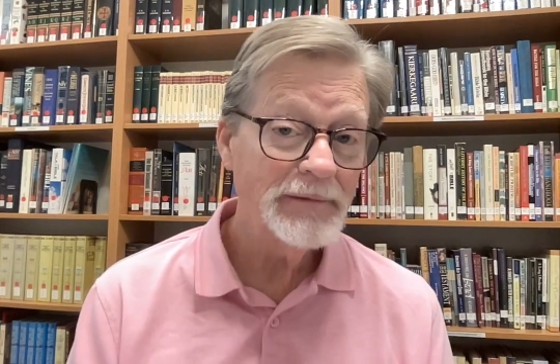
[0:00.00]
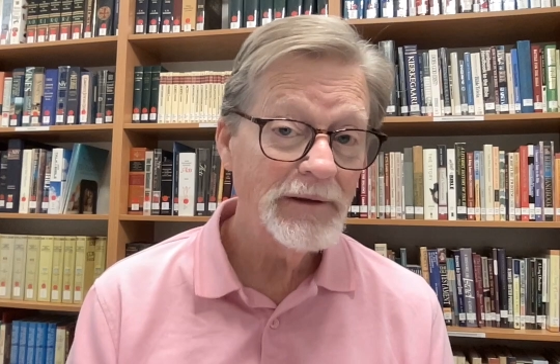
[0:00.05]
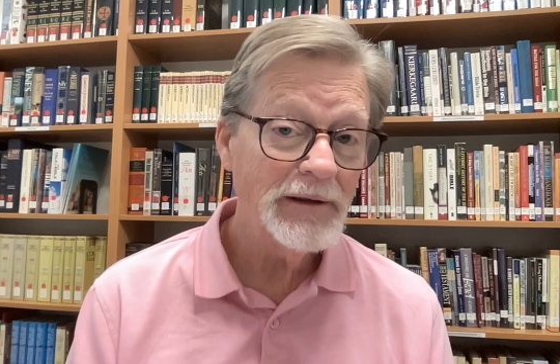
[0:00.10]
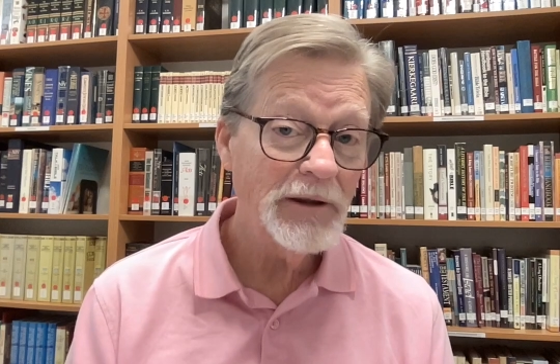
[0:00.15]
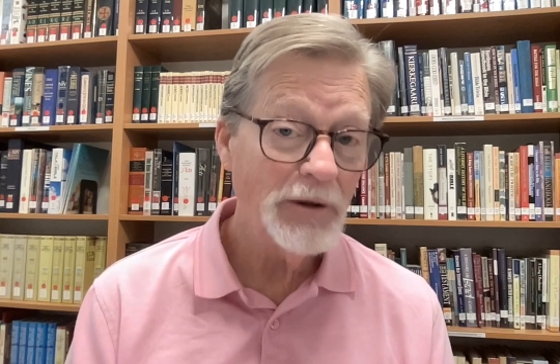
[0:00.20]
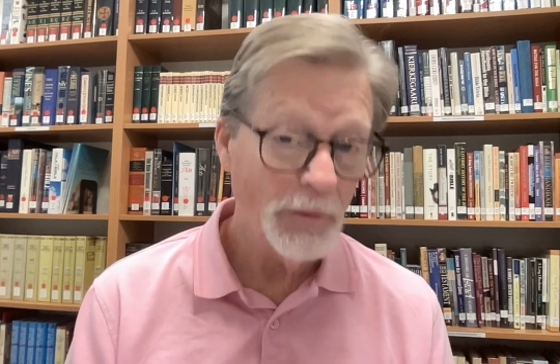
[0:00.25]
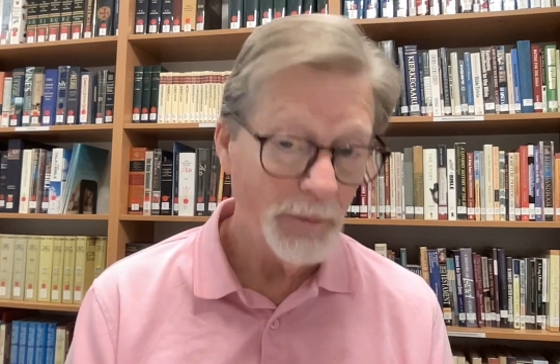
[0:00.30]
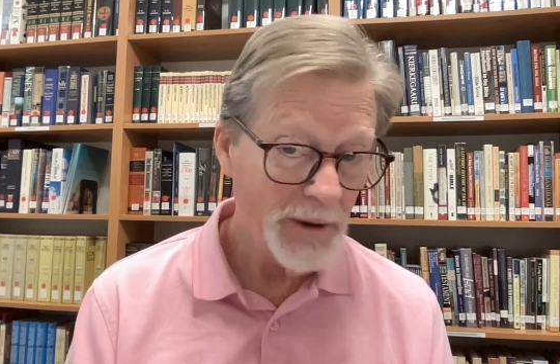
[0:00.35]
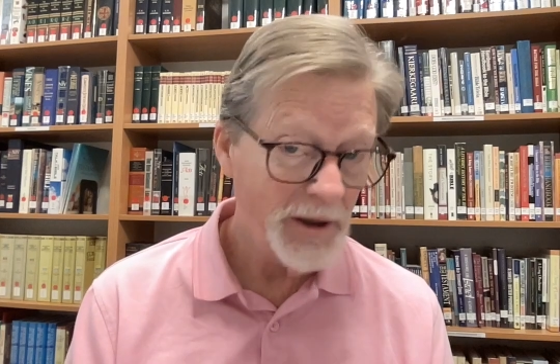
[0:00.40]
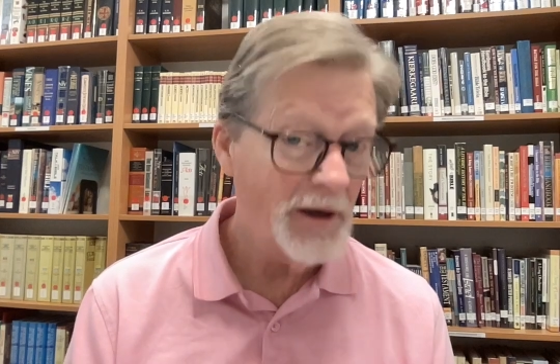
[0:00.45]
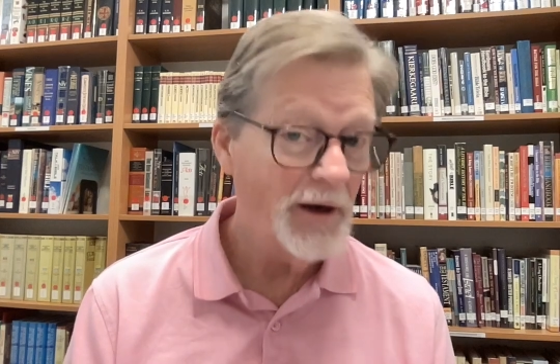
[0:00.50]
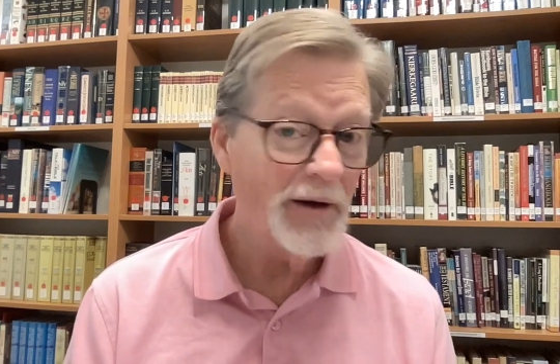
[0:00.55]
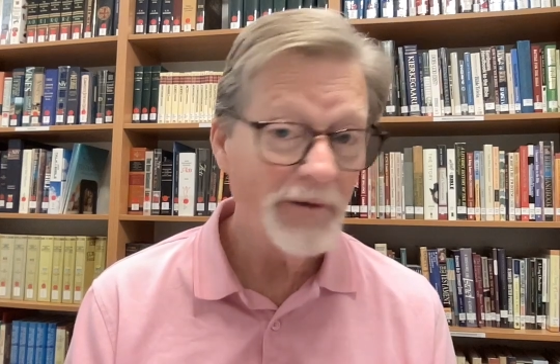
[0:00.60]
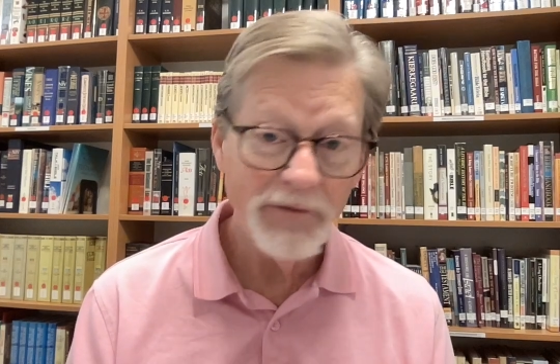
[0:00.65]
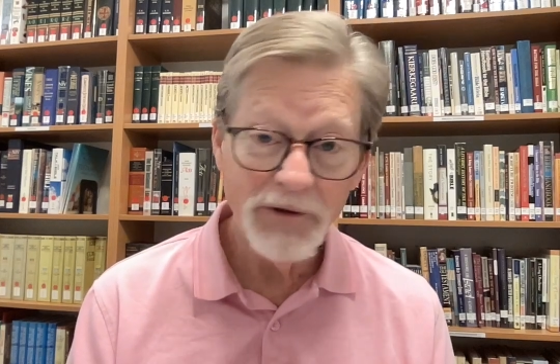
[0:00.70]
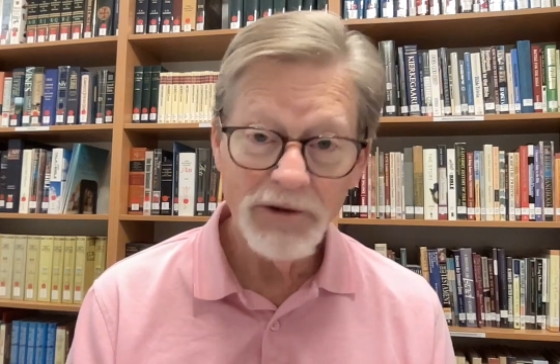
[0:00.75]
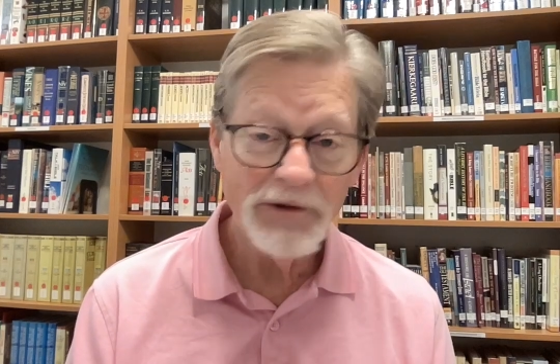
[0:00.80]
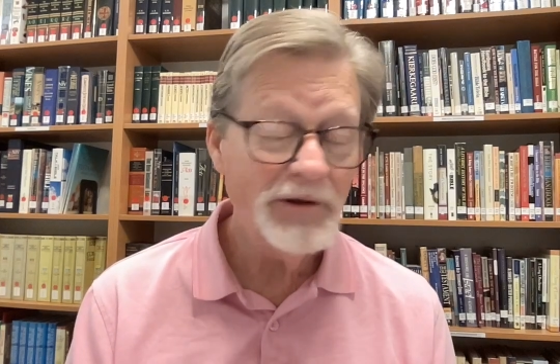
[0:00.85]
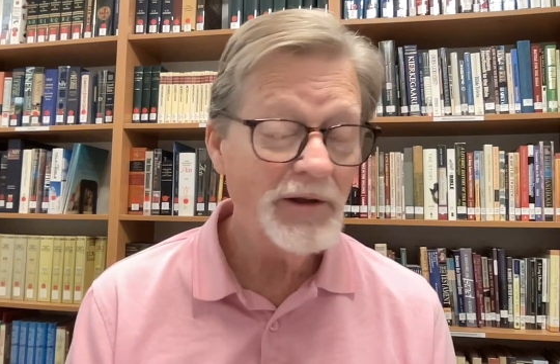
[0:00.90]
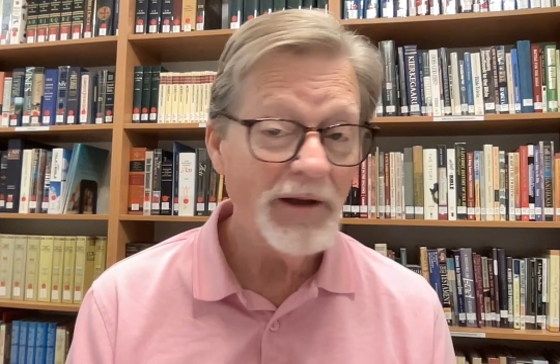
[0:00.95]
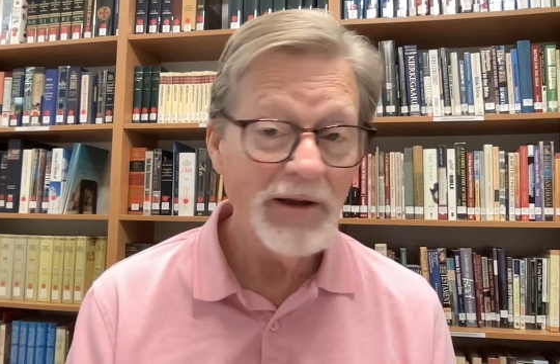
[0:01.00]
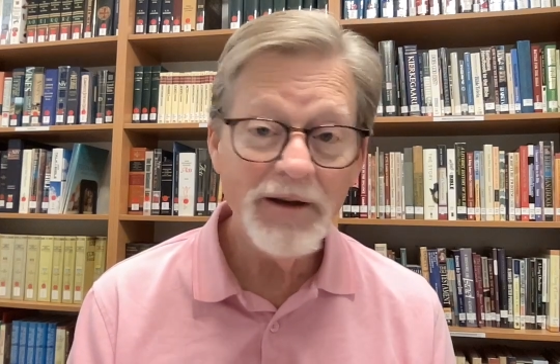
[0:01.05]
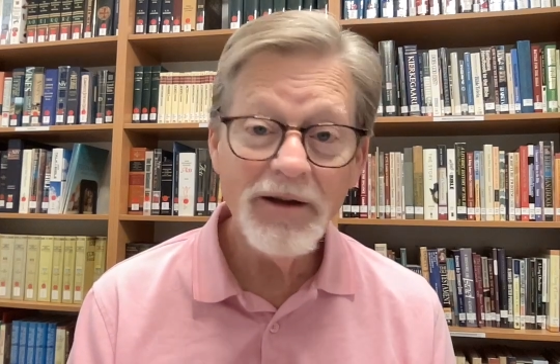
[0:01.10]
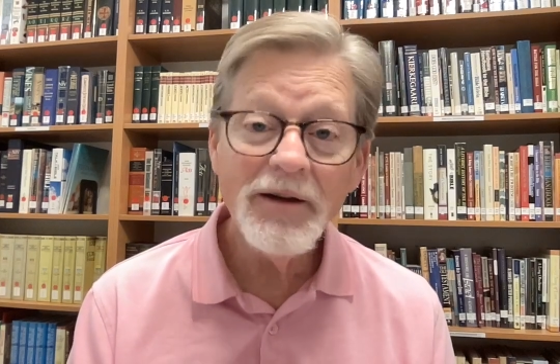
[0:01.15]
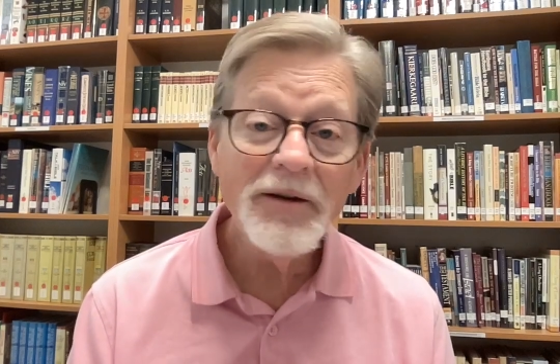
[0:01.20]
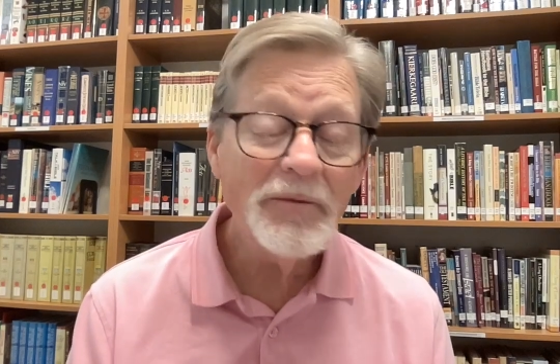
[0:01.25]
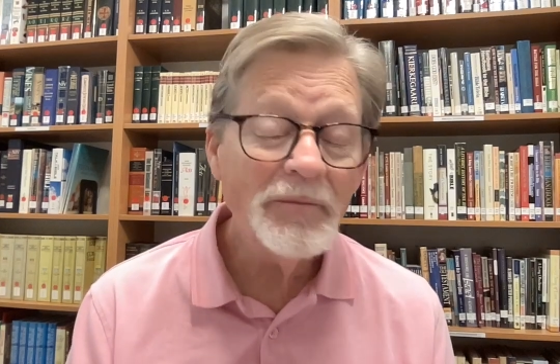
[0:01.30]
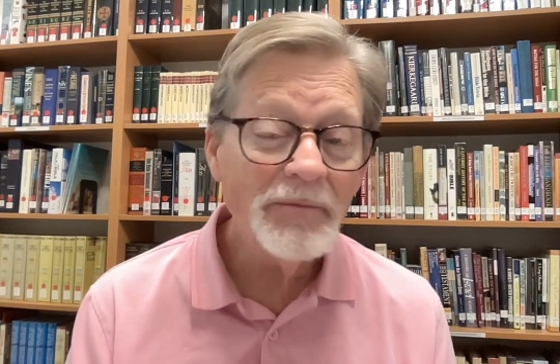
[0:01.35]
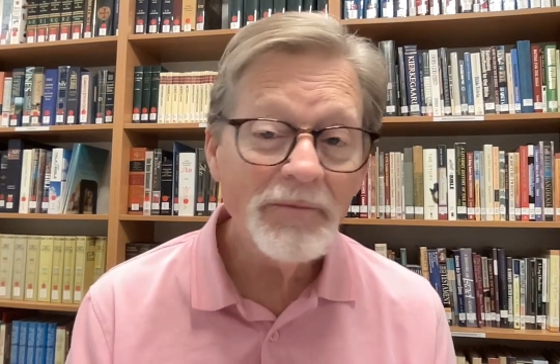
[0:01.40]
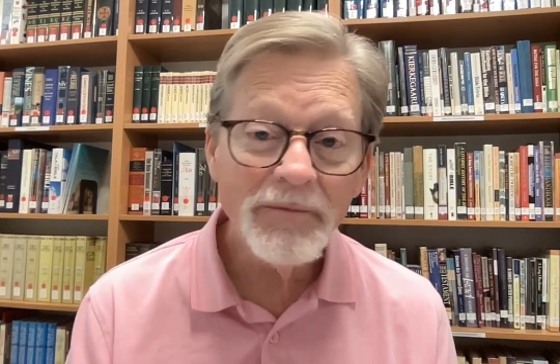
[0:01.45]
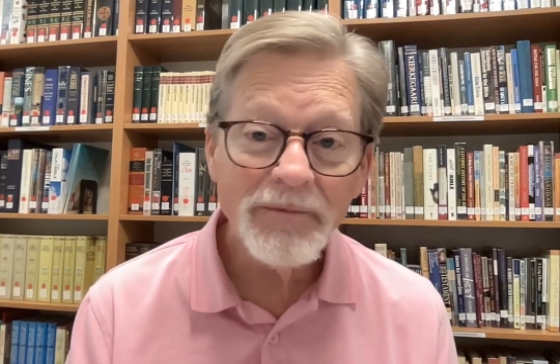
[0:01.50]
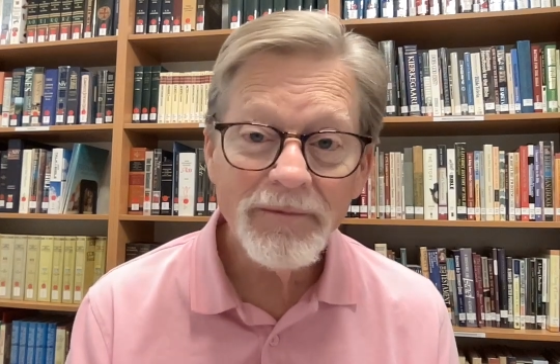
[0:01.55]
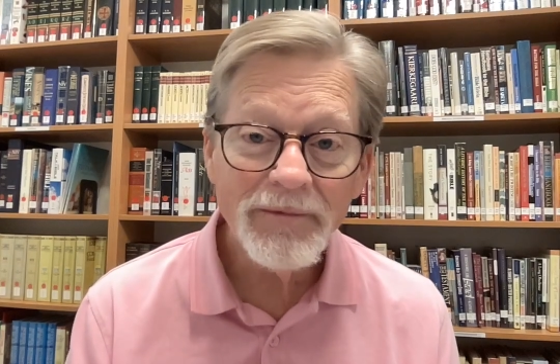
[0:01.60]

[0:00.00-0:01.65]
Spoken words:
it'll be obvious to him.